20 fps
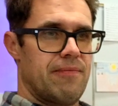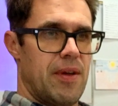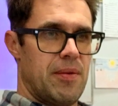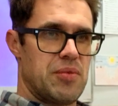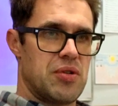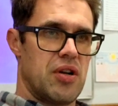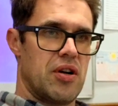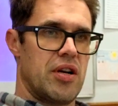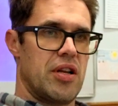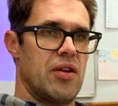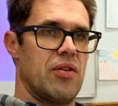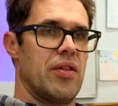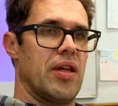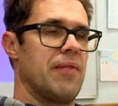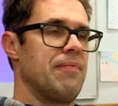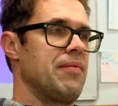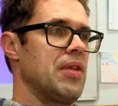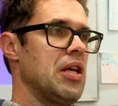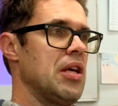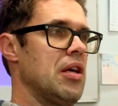I'm sorry to hear
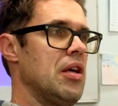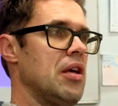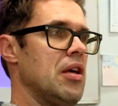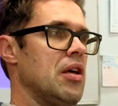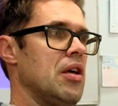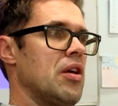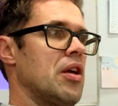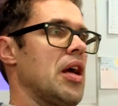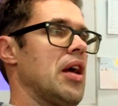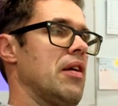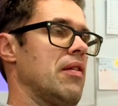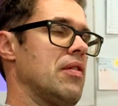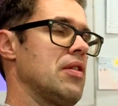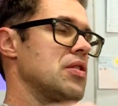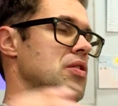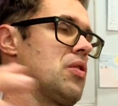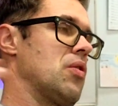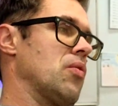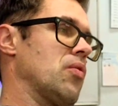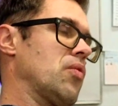that. Okay,
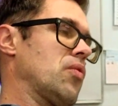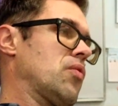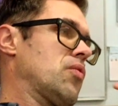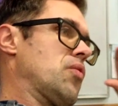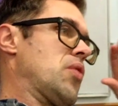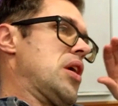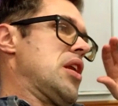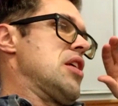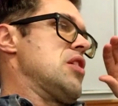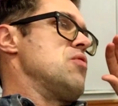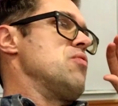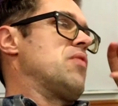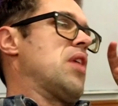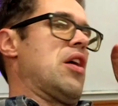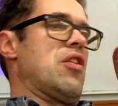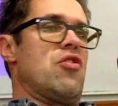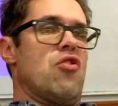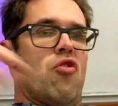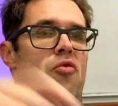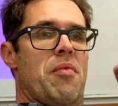so Grady, you
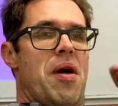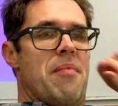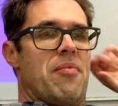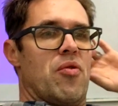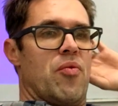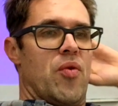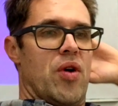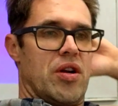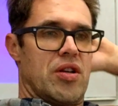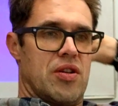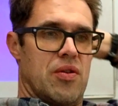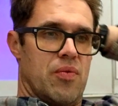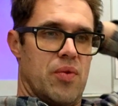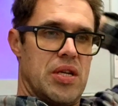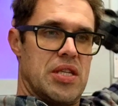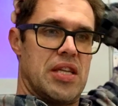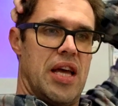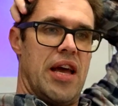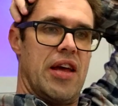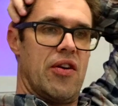got no memory work to
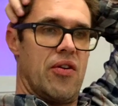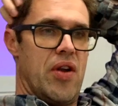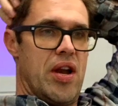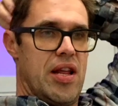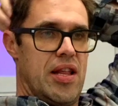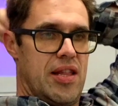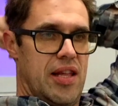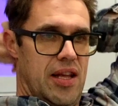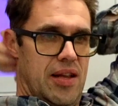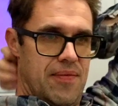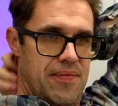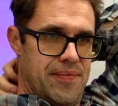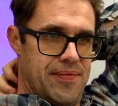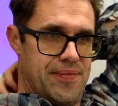recite or anything?